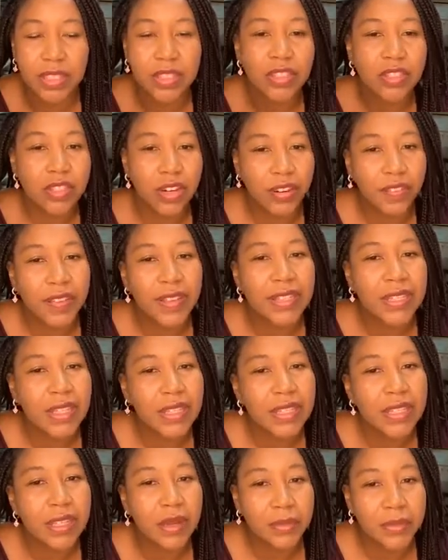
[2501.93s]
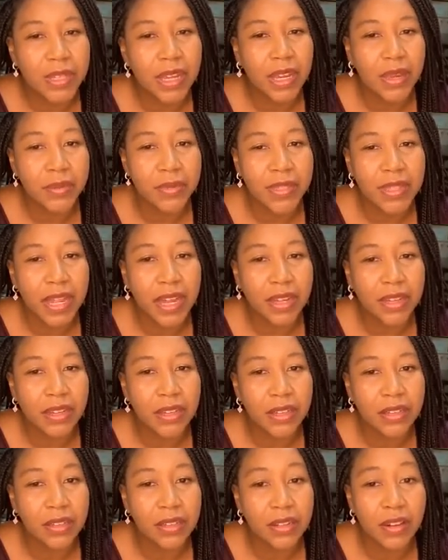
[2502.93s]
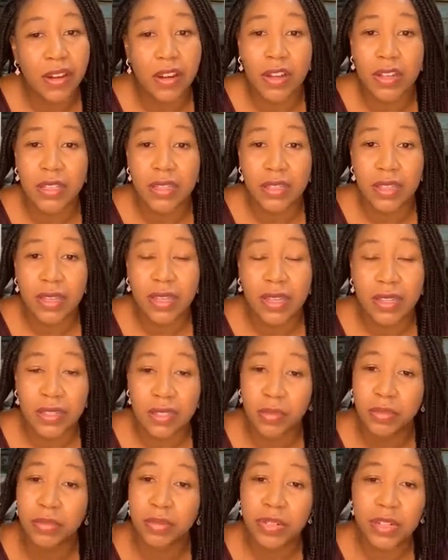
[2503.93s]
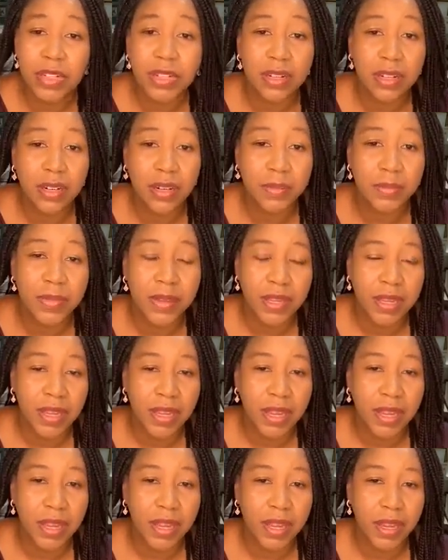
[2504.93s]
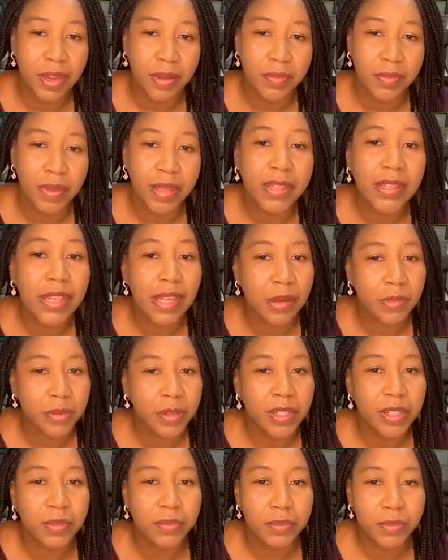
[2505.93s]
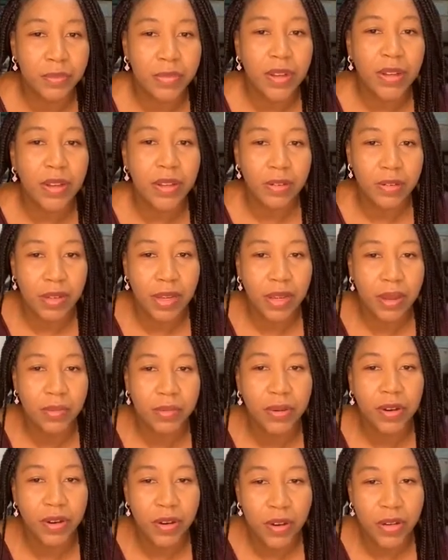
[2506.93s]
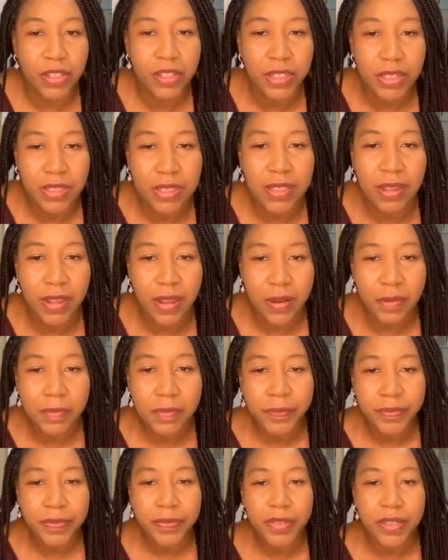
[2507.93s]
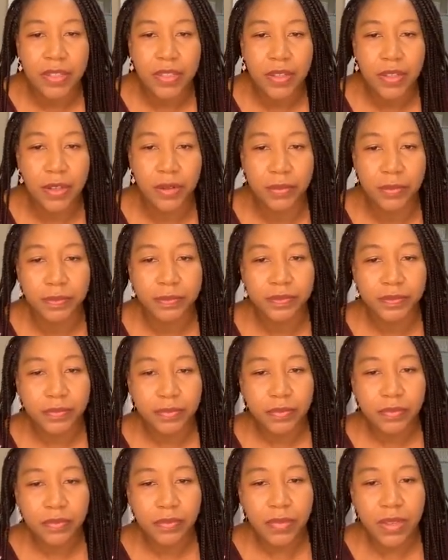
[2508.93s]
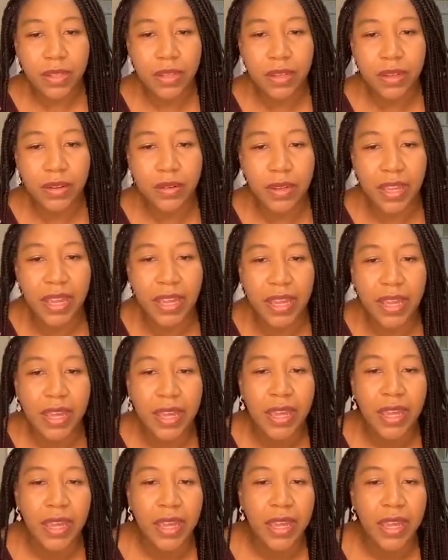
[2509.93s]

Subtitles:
cervix, then sometimes that could cause some preterm labor precautions there. So, okay.